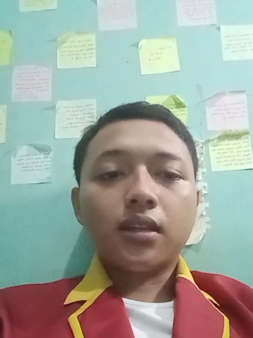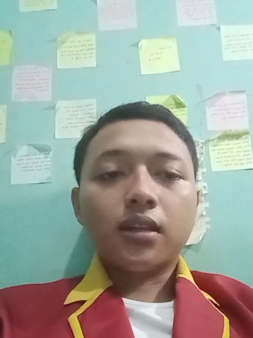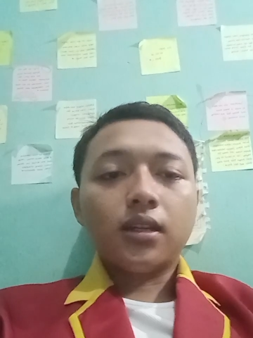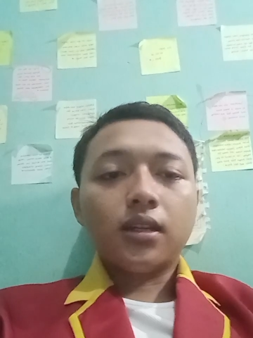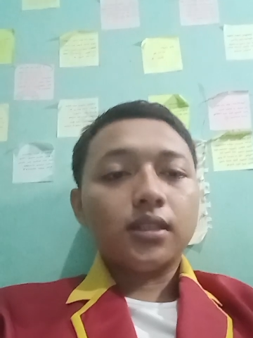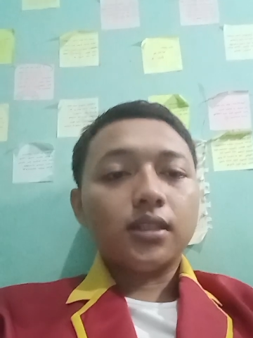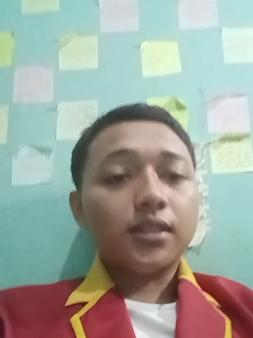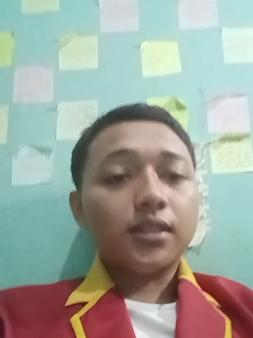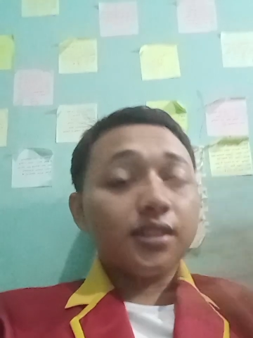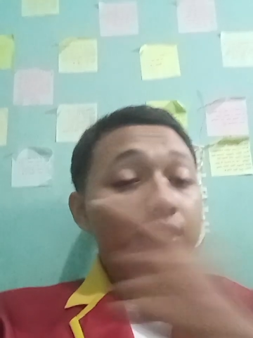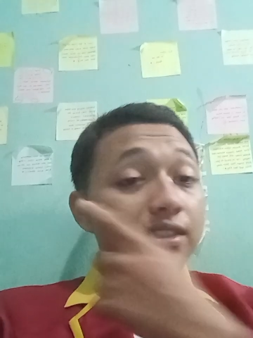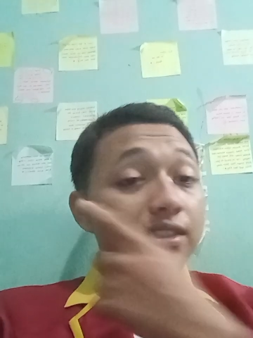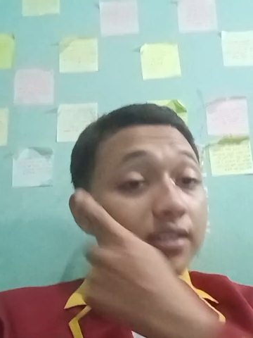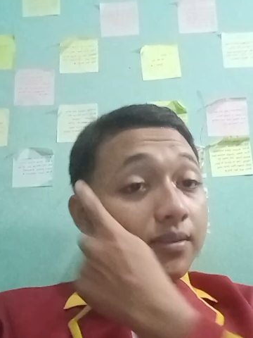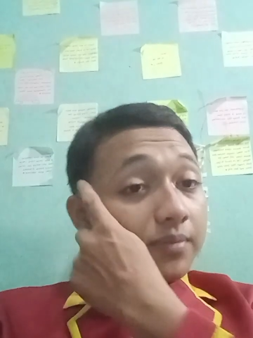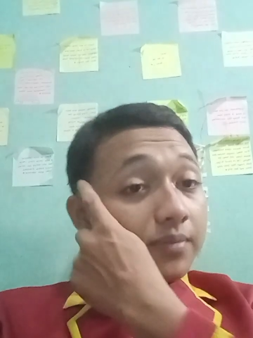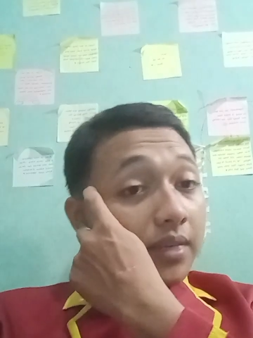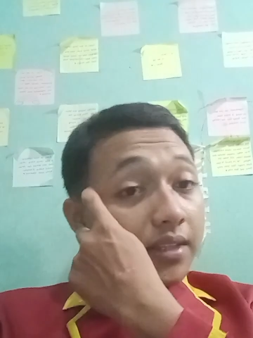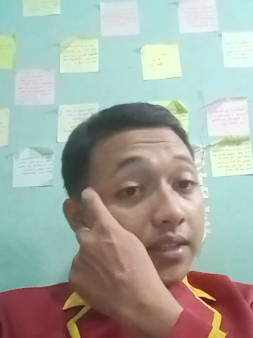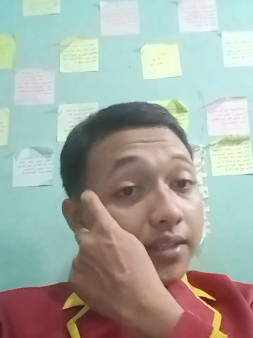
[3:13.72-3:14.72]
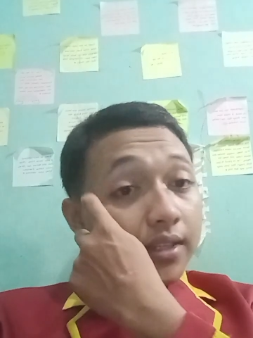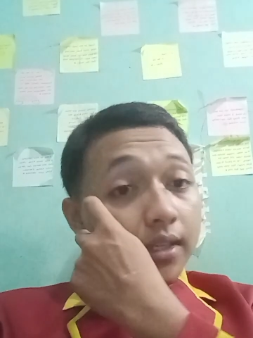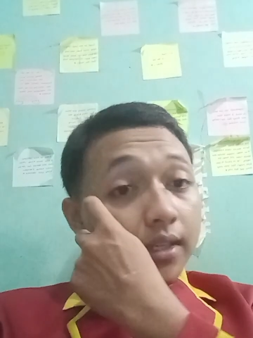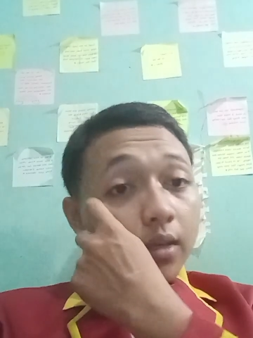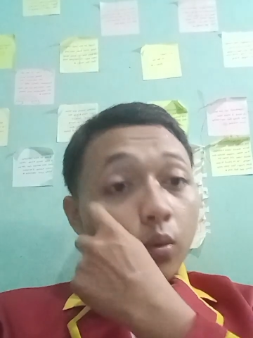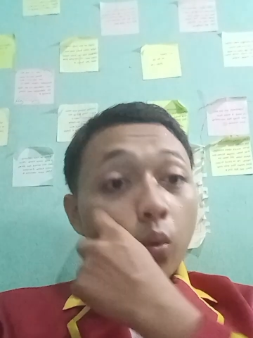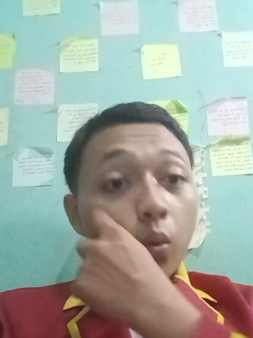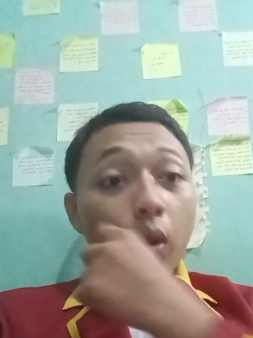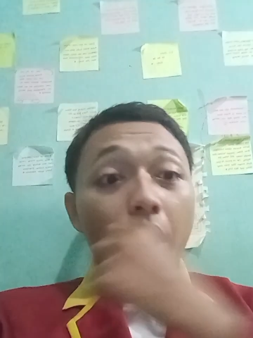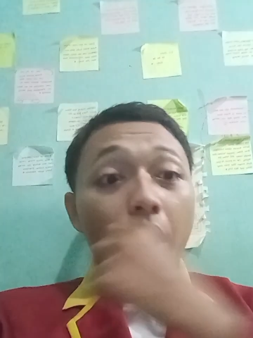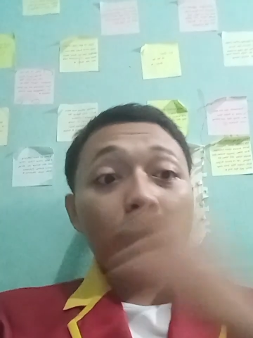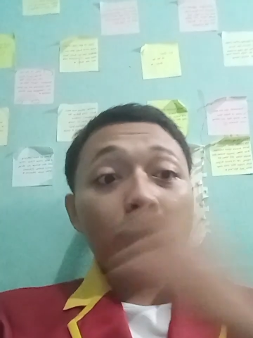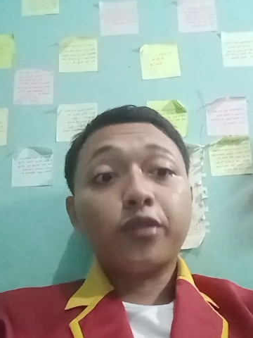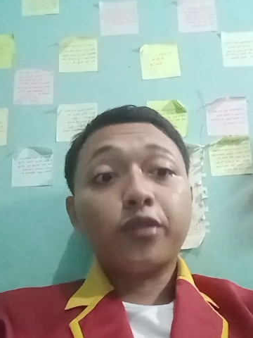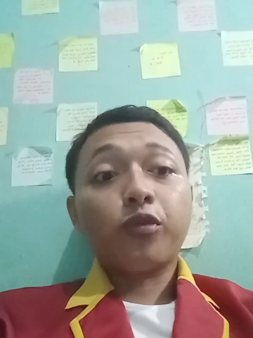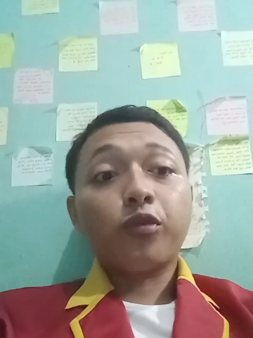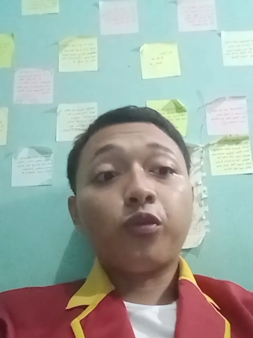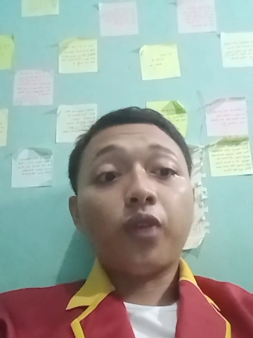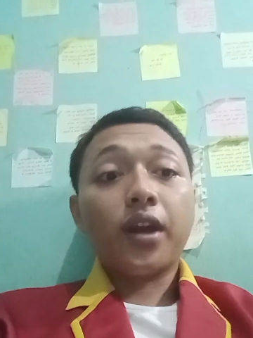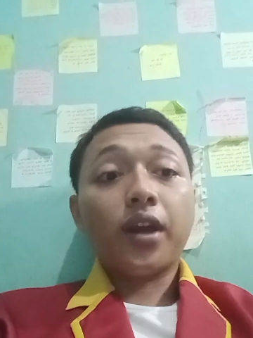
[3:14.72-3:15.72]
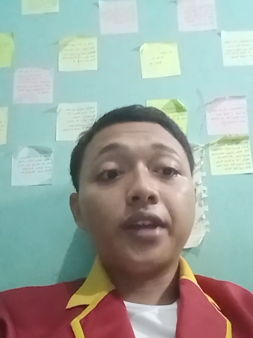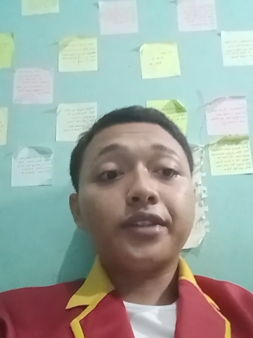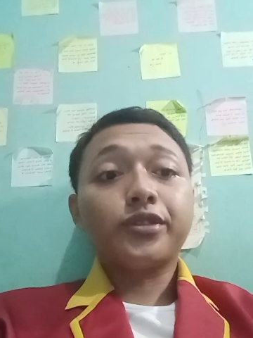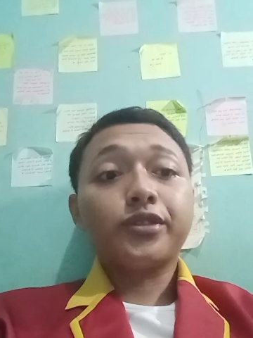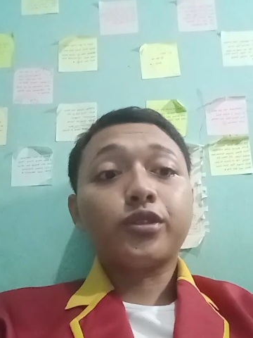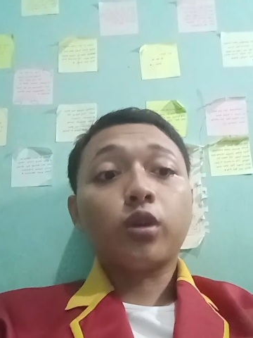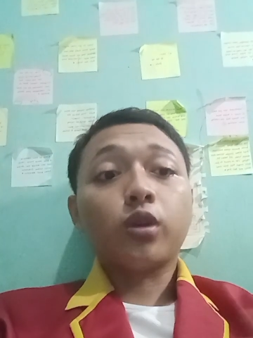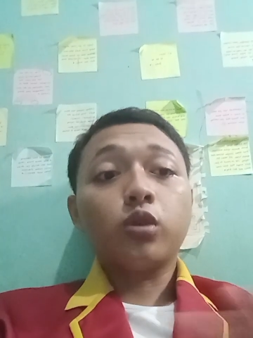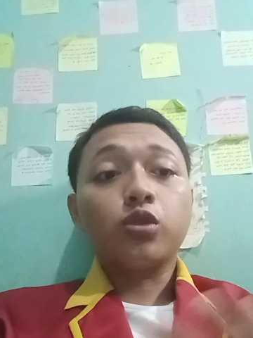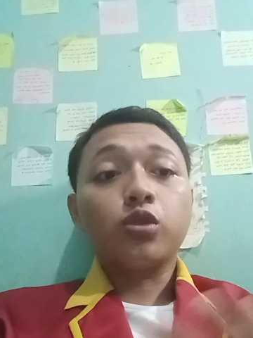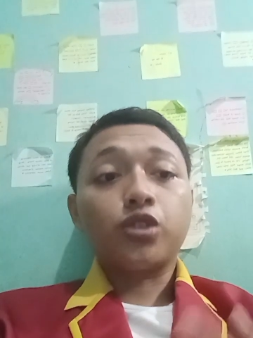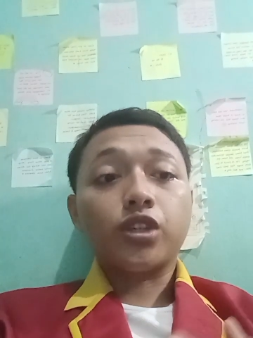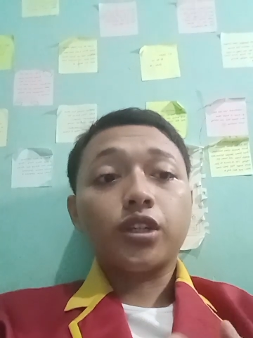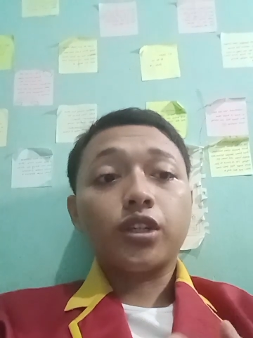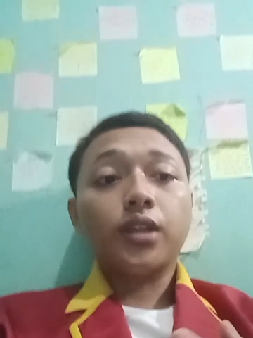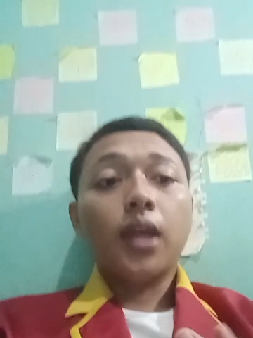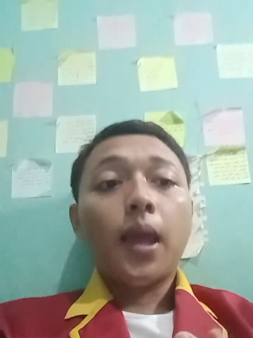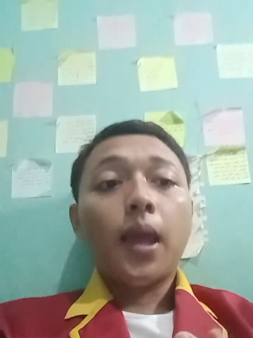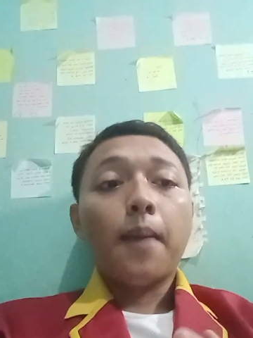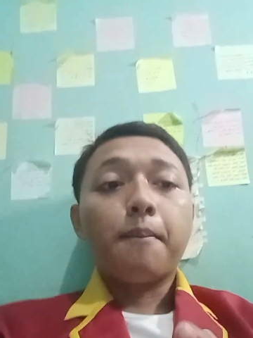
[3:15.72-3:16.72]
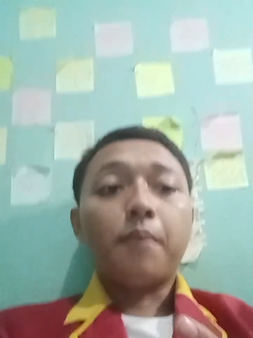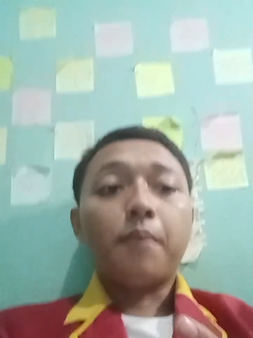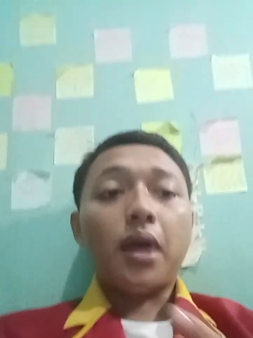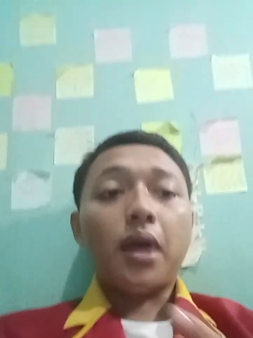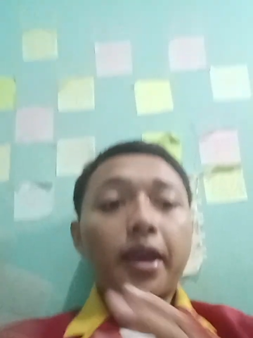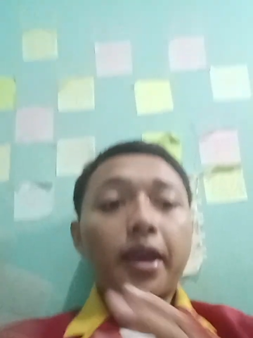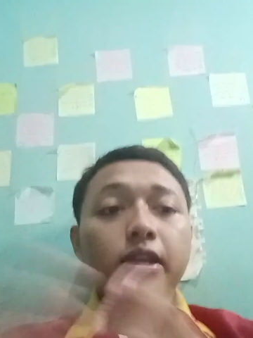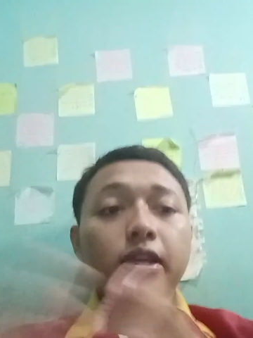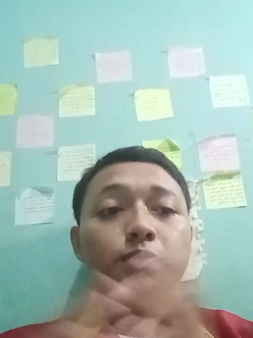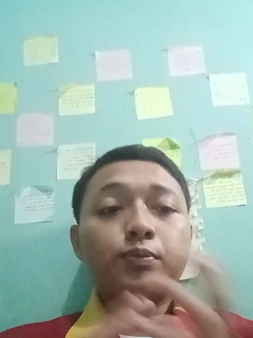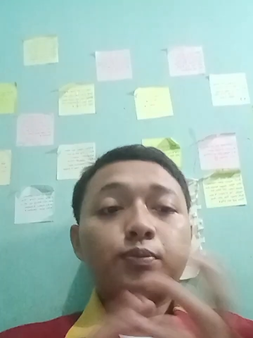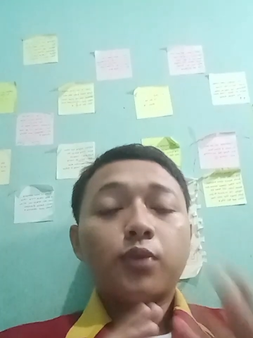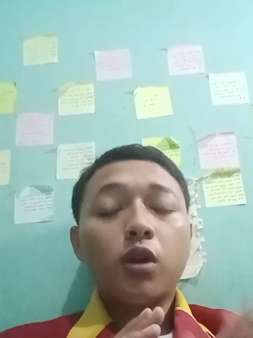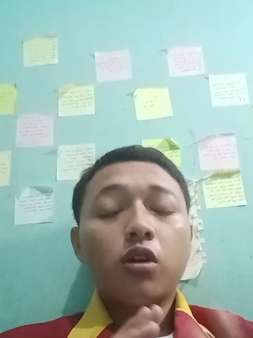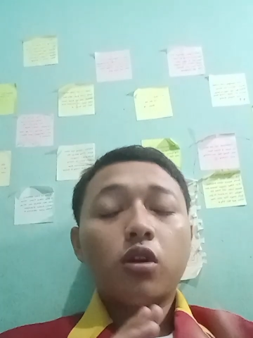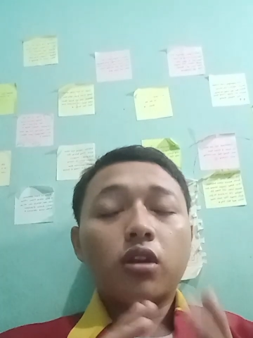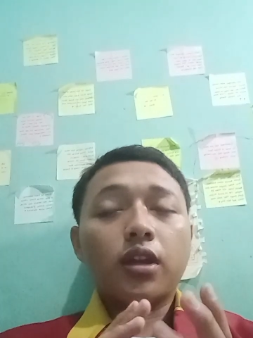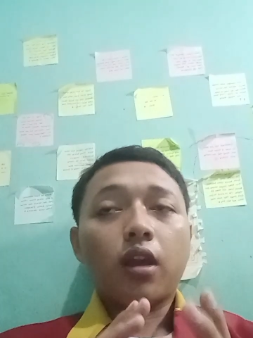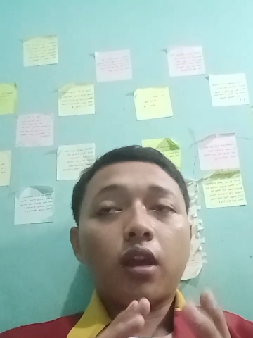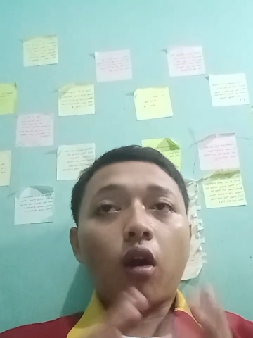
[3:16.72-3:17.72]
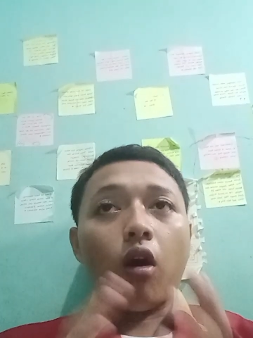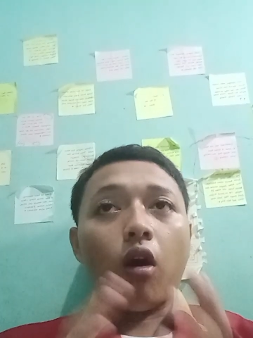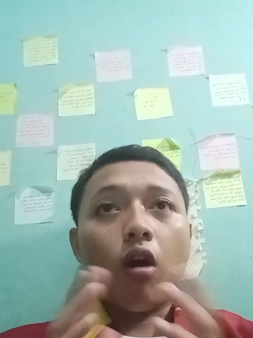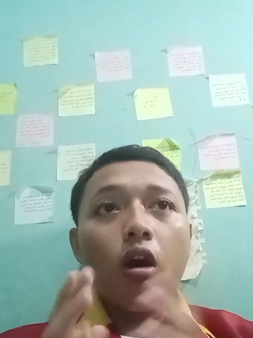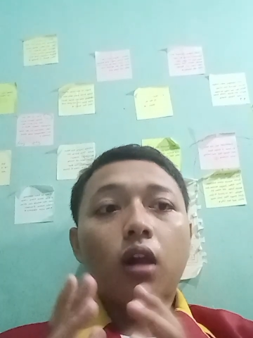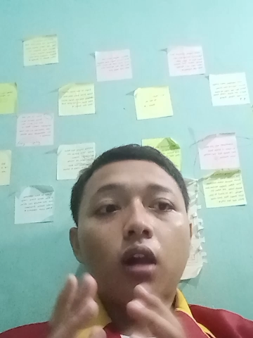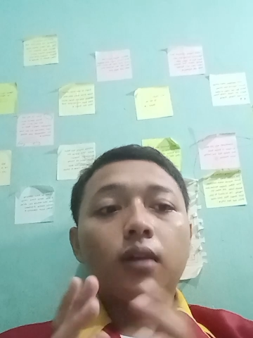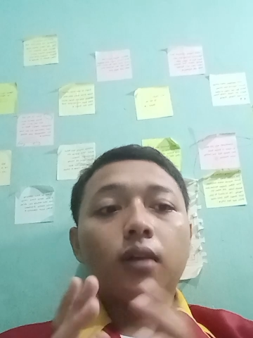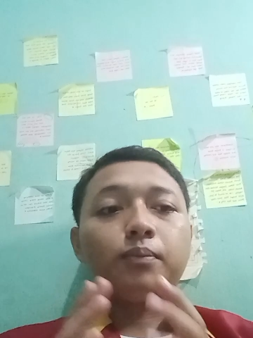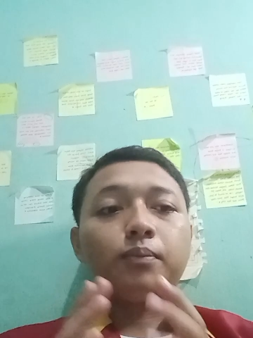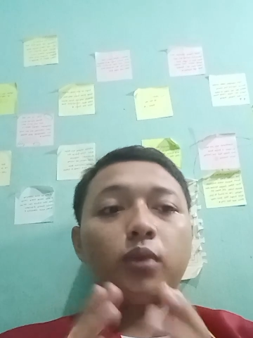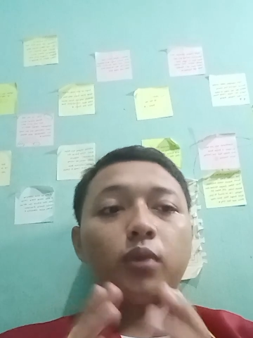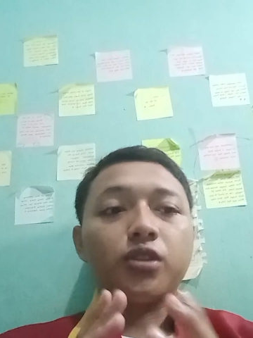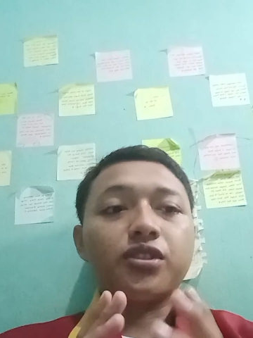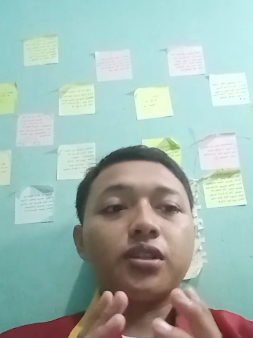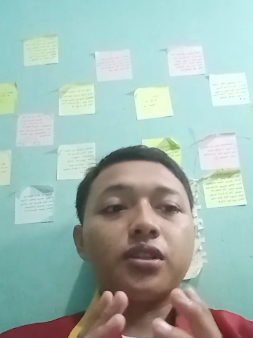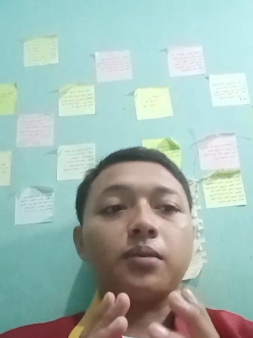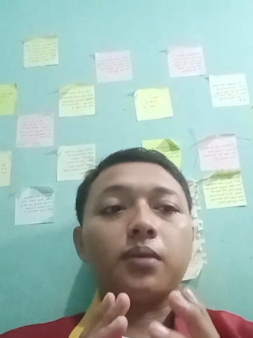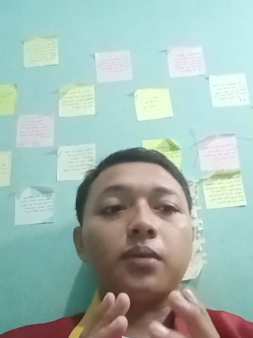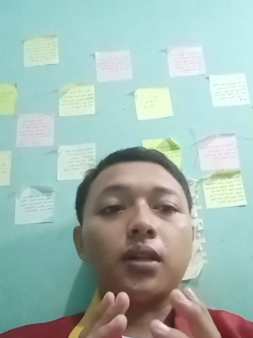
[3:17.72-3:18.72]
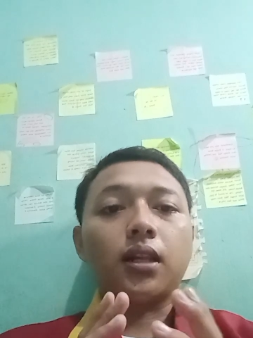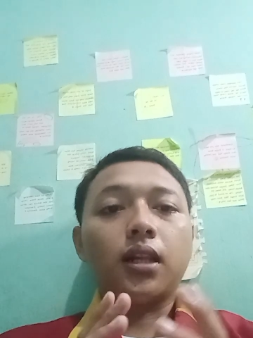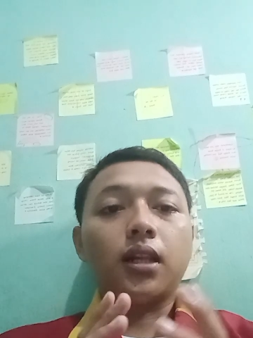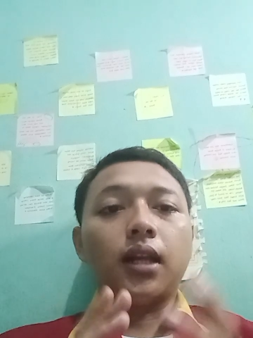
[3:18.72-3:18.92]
systematic way to find solution by exploring all possible